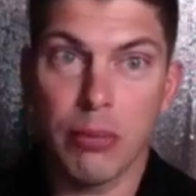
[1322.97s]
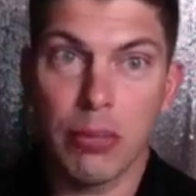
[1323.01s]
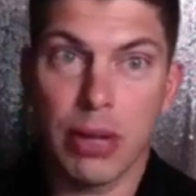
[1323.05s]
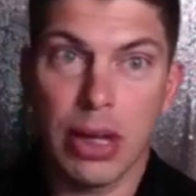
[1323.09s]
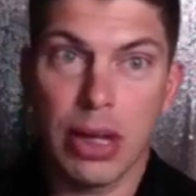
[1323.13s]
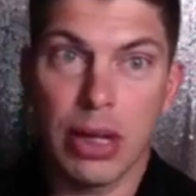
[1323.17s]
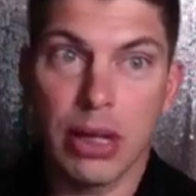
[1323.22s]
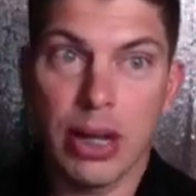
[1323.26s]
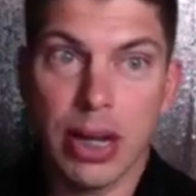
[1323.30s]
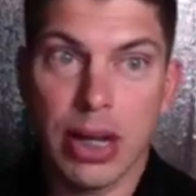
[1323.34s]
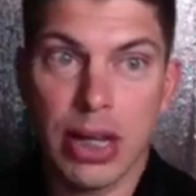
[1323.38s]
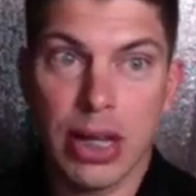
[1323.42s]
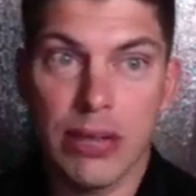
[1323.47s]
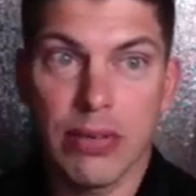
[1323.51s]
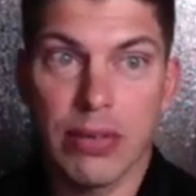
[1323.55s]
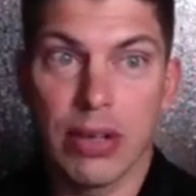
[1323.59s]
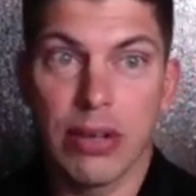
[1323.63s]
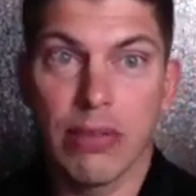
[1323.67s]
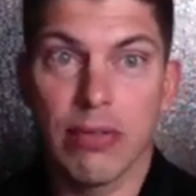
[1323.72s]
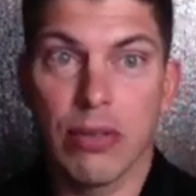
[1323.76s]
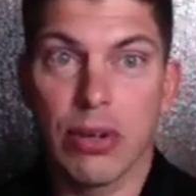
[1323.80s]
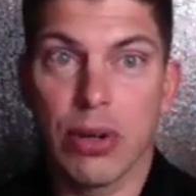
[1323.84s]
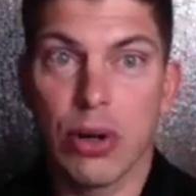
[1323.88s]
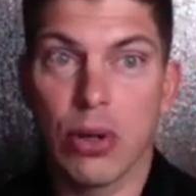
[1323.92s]
may not even
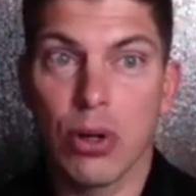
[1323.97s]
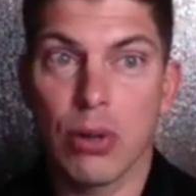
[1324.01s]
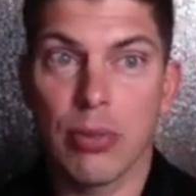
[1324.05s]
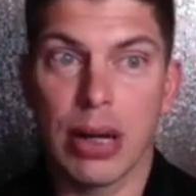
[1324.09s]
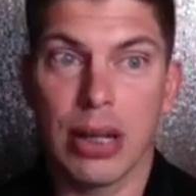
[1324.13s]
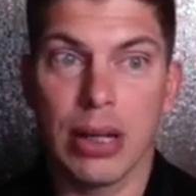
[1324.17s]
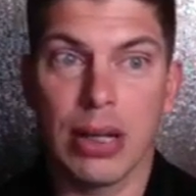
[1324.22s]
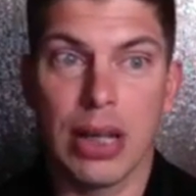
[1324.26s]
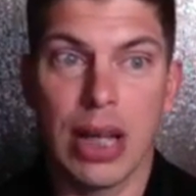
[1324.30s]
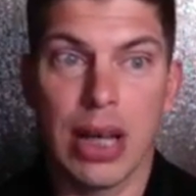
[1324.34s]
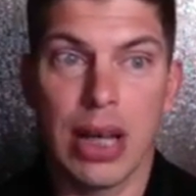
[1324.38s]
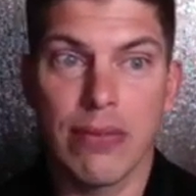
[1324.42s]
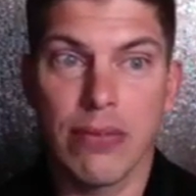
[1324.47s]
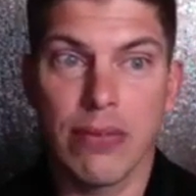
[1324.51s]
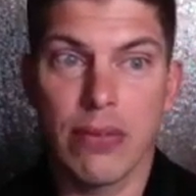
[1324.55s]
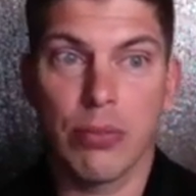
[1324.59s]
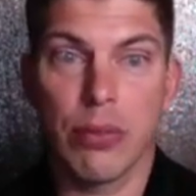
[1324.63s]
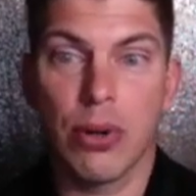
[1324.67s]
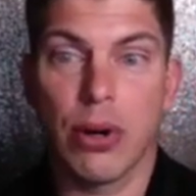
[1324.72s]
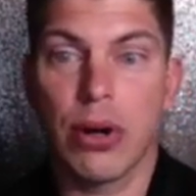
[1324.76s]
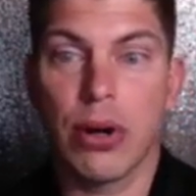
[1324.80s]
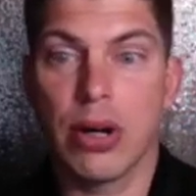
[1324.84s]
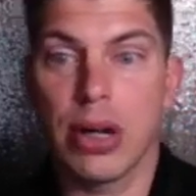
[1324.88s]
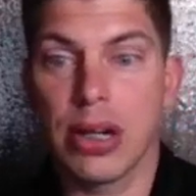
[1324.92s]
have known about Life of the
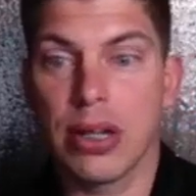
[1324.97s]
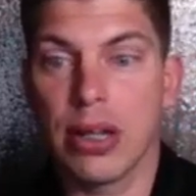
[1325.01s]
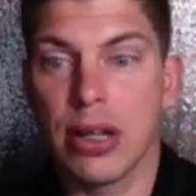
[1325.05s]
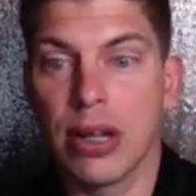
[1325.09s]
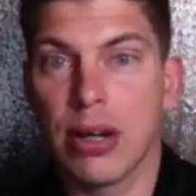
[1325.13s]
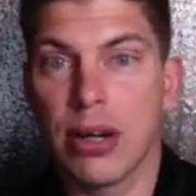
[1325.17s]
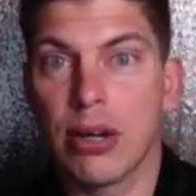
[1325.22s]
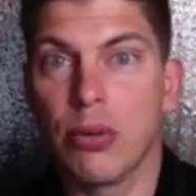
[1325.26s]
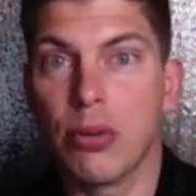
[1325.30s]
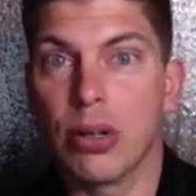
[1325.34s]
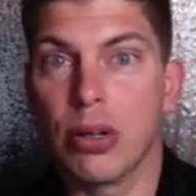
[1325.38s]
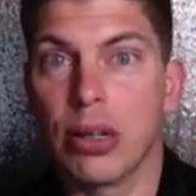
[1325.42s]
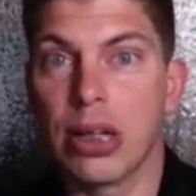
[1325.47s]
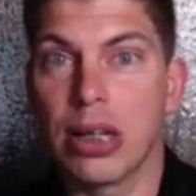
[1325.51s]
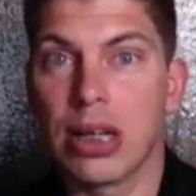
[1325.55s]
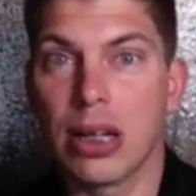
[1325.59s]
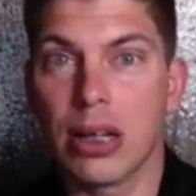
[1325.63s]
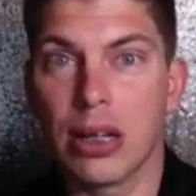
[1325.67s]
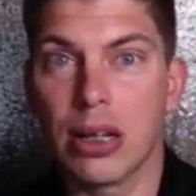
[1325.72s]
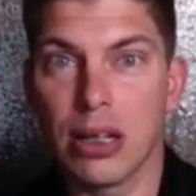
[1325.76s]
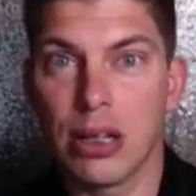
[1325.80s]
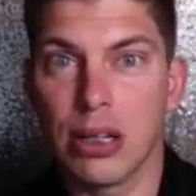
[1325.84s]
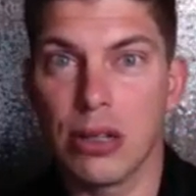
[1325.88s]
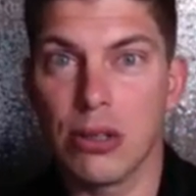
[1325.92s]
Party that are really
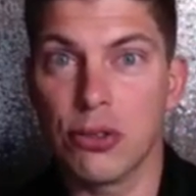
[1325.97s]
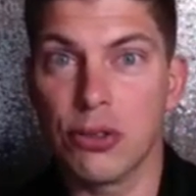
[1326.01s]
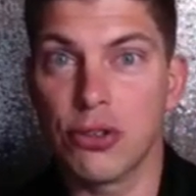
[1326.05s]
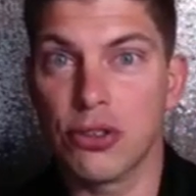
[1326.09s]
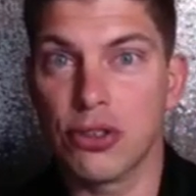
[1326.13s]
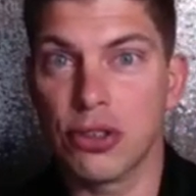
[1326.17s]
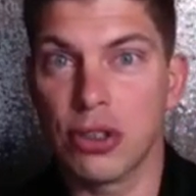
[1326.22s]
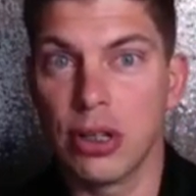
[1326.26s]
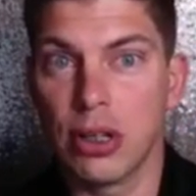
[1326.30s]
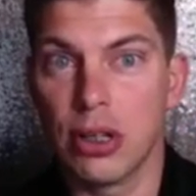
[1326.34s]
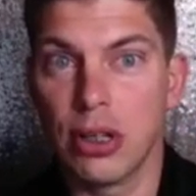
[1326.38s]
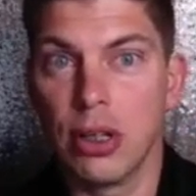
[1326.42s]
close,